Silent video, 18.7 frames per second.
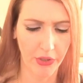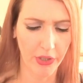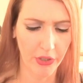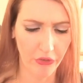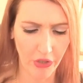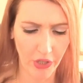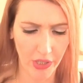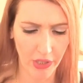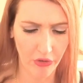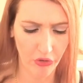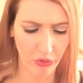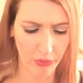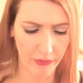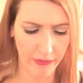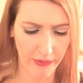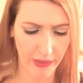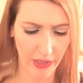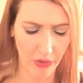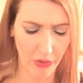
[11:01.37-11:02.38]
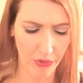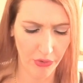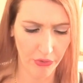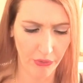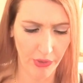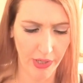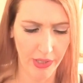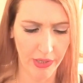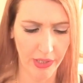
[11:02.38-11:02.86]
gonna try to do and say all the
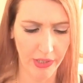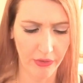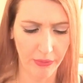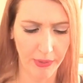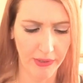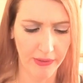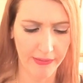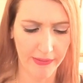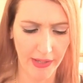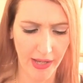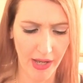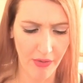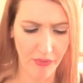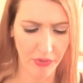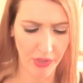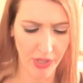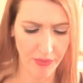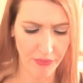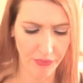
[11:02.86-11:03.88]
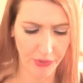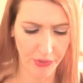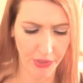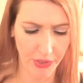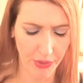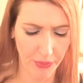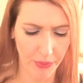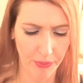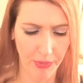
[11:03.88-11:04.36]
right things because they have love for
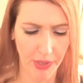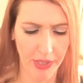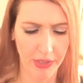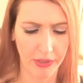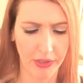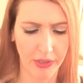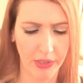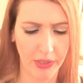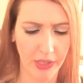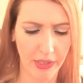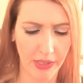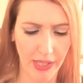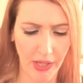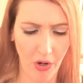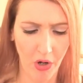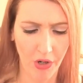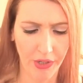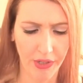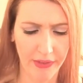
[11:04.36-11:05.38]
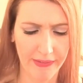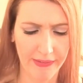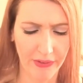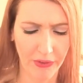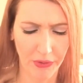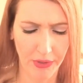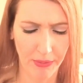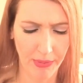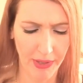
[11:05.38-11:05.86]
you, but they are
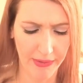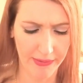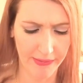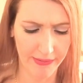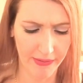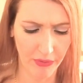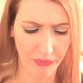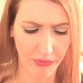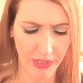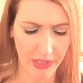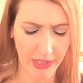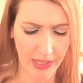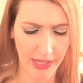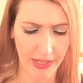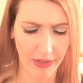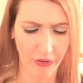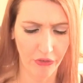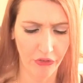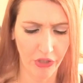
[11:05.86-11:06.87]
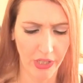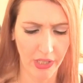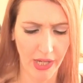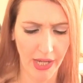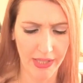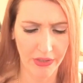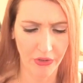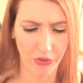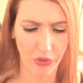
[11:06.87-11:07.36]
concerned about this defeated energy,
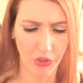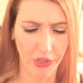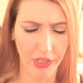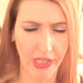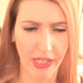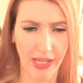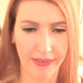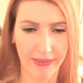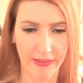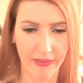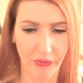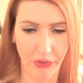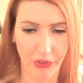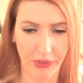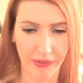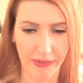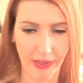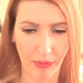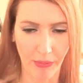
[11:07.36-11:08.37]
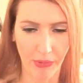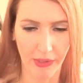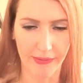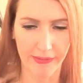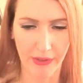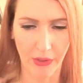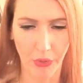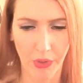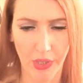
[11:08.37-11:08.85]
and they're looking at this very deeply.
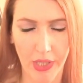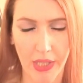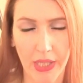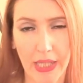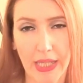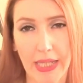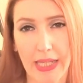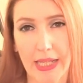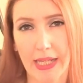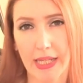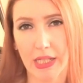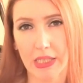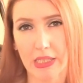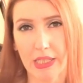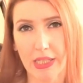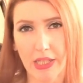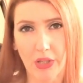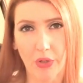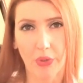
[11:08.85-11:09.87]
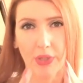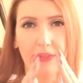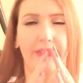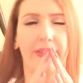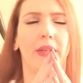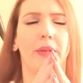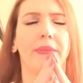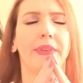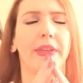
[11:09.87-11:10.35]
So, Leo, it
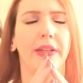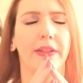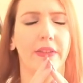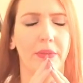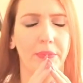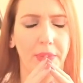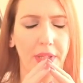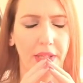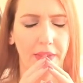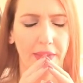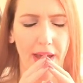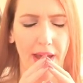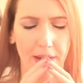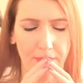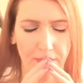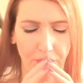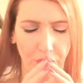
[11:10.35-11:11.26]
seems like to me that